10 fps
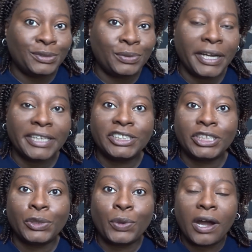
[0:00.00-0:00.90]
Right,
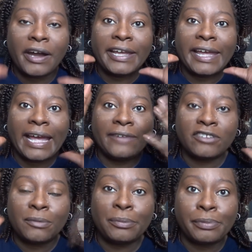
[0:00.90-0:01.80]
so I have
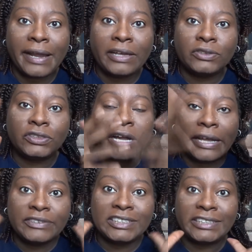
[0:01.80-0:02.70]
done my brows, I
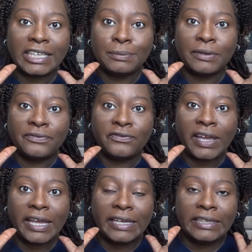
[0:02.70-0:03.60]
have set my
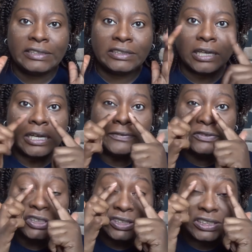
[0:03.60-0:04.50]
face,
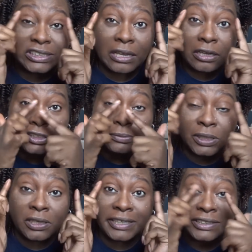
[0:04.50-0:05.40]
I've just set under
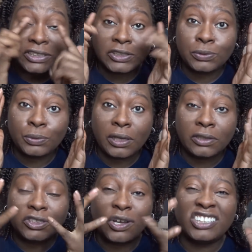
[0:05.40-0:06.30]
my eyes as
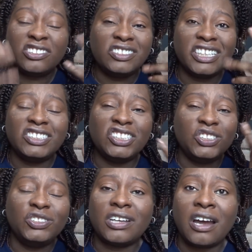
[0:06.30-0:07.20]
well. So I don't tend to
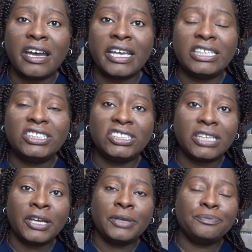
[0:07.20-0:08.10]
use
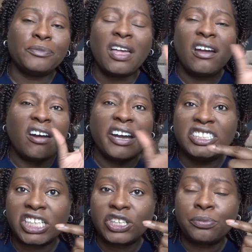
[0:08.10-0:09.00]

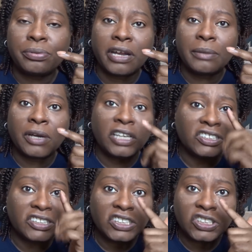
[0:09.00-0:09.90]
eyeshadow primer, I
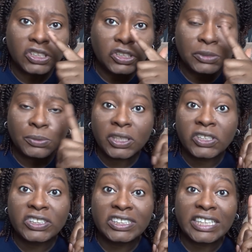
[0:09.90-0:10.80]
just tend to use my
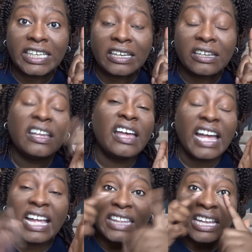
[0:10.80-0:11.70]
concealer,
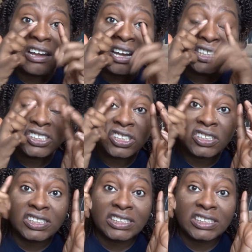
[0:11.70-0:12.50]
and then I just